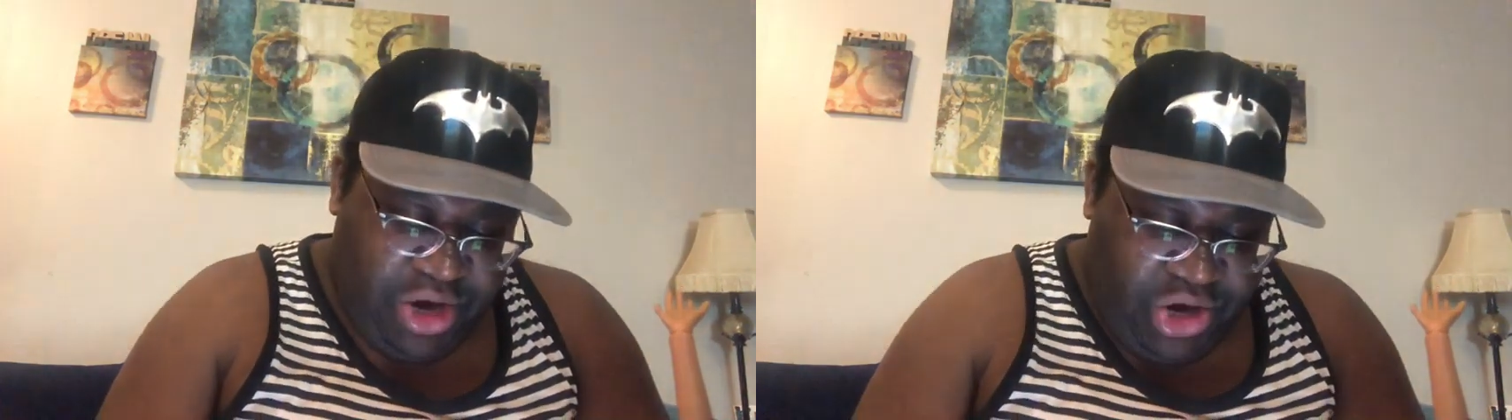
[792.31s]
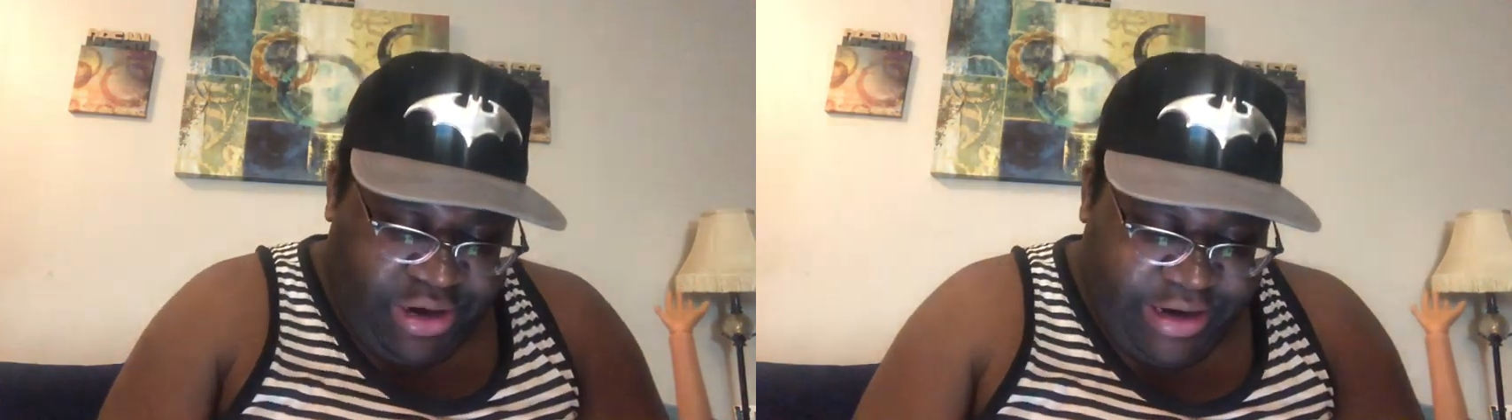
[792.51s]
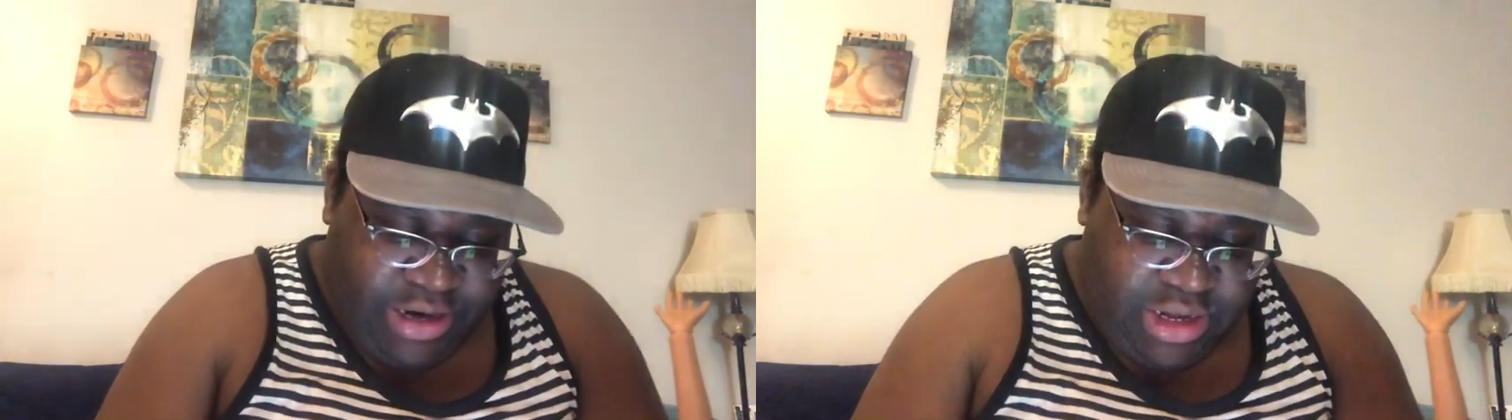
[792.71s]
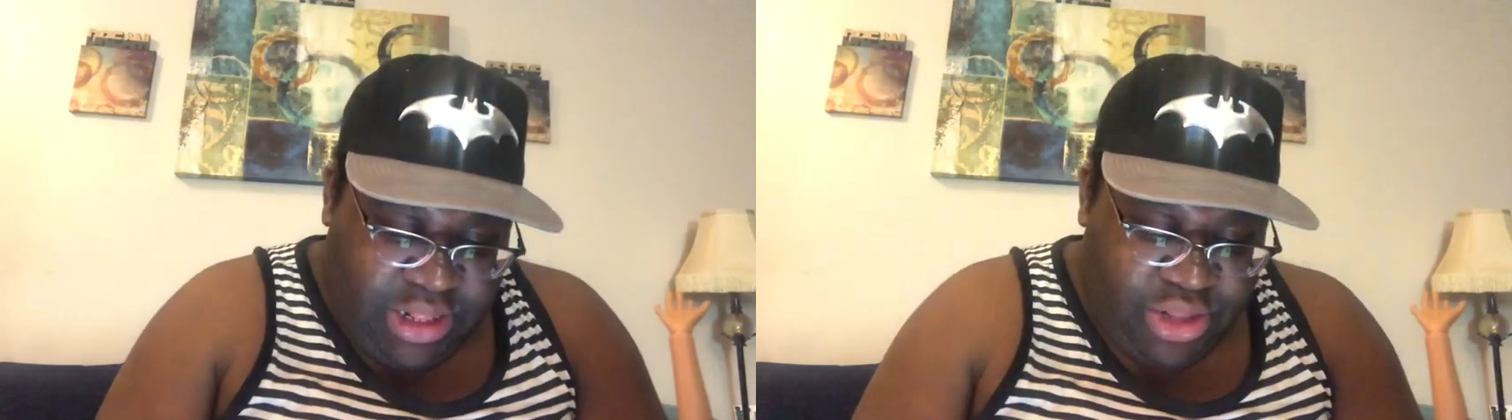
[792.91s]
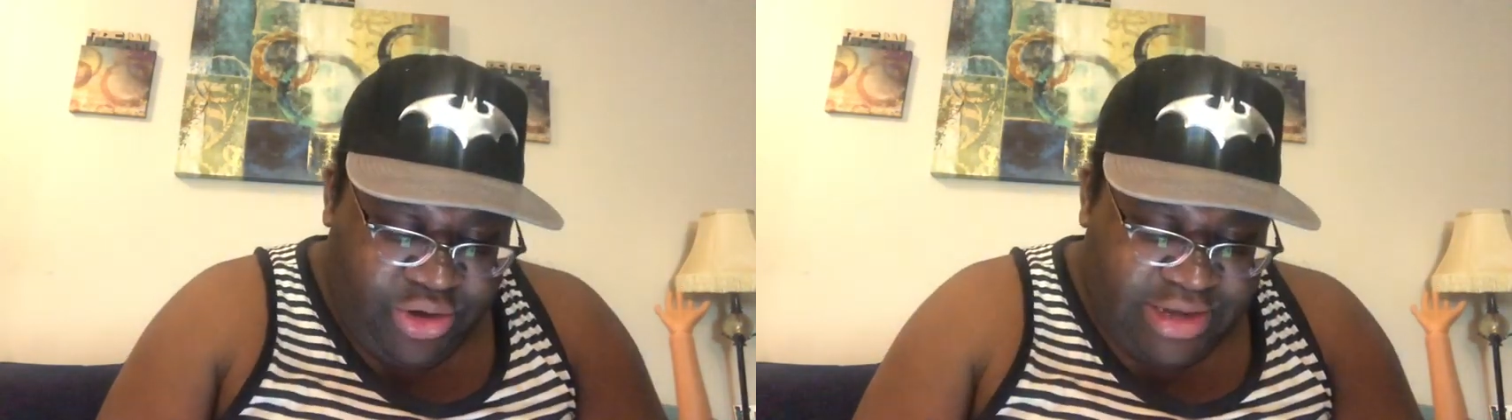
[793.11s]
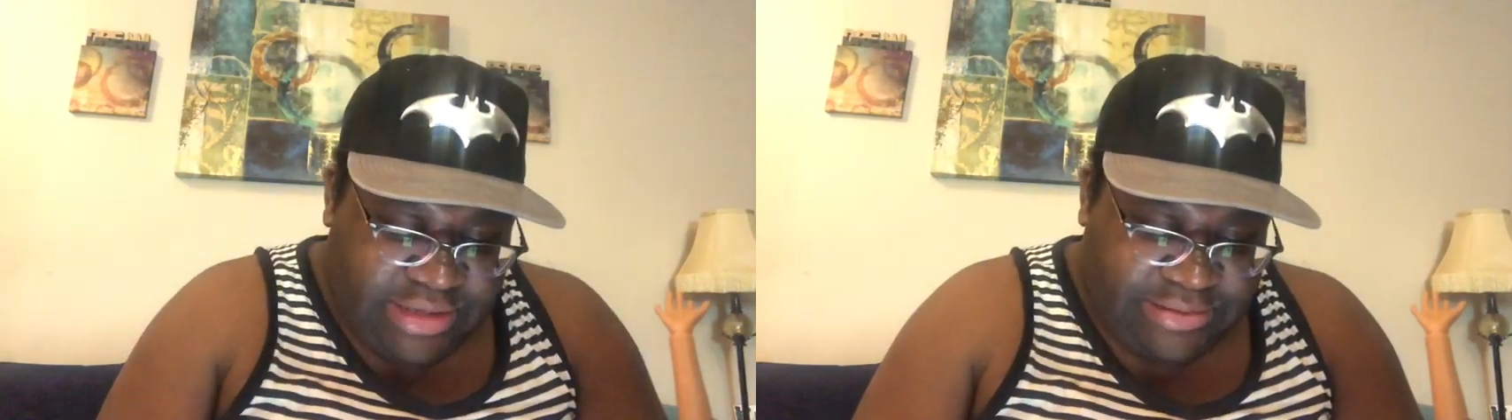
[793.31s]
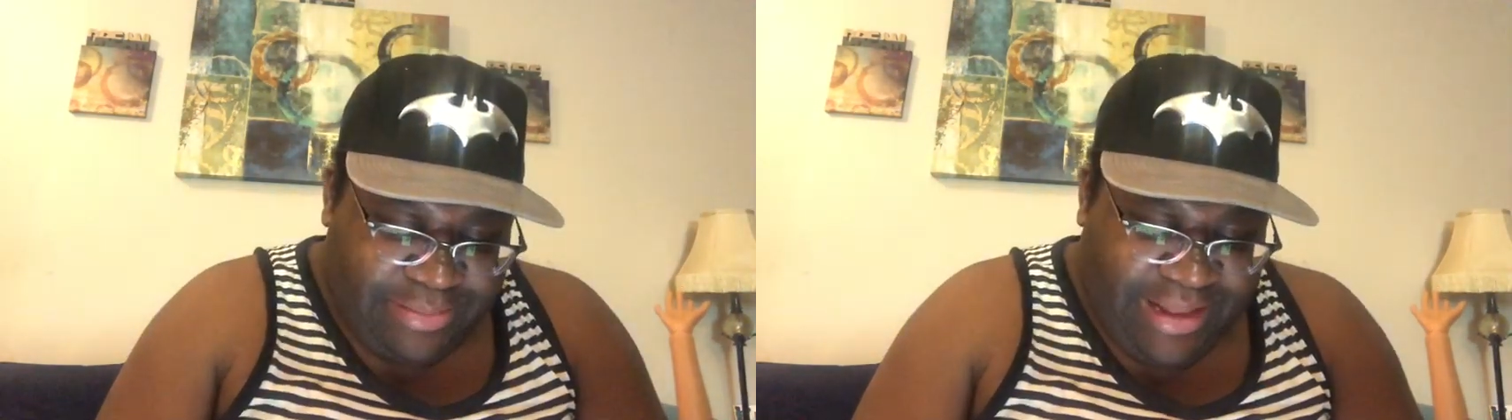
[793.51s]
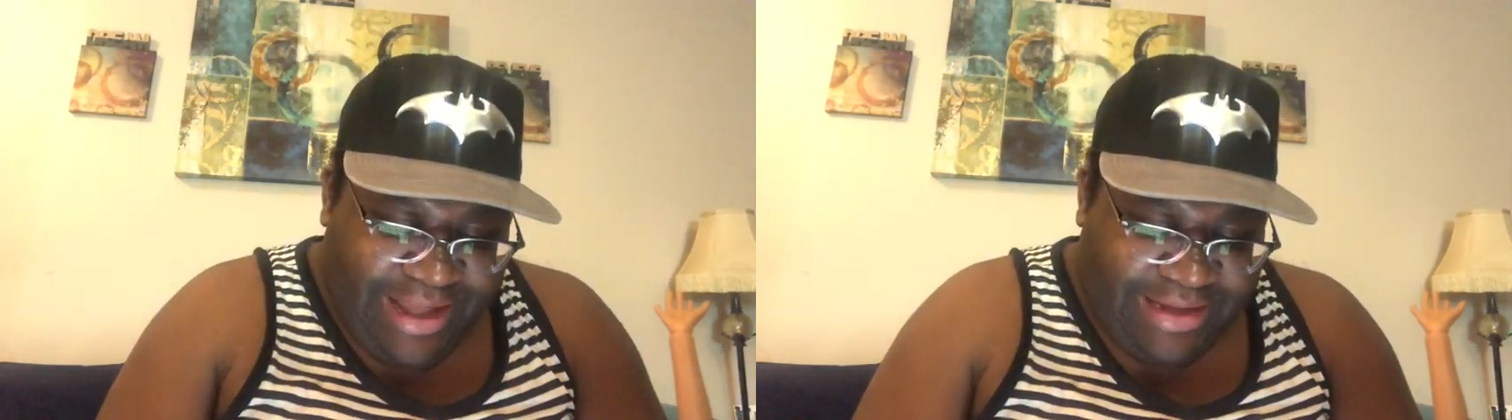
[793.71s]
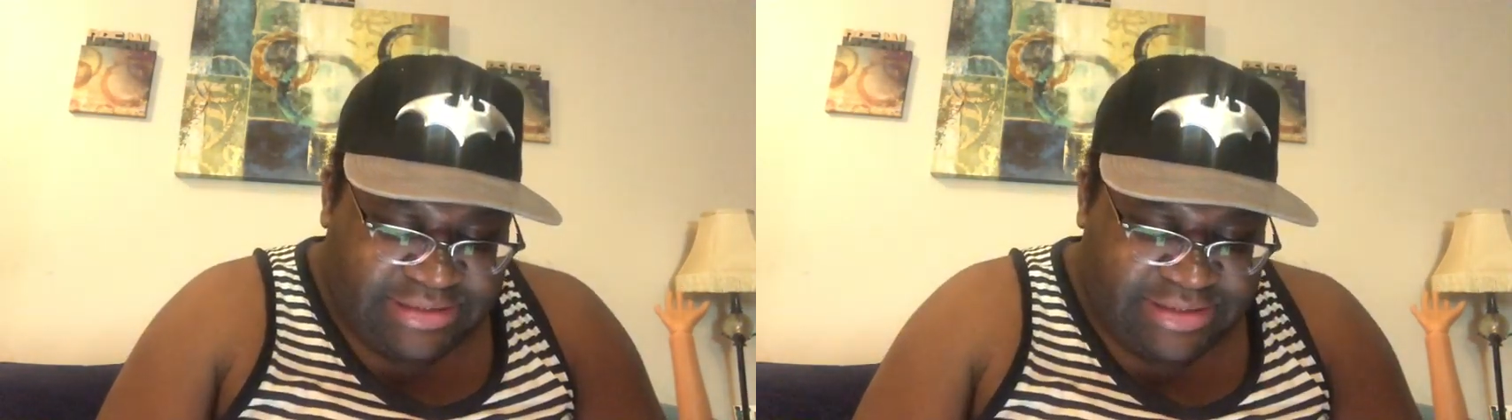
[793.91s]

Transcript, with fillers: Her hair color is black.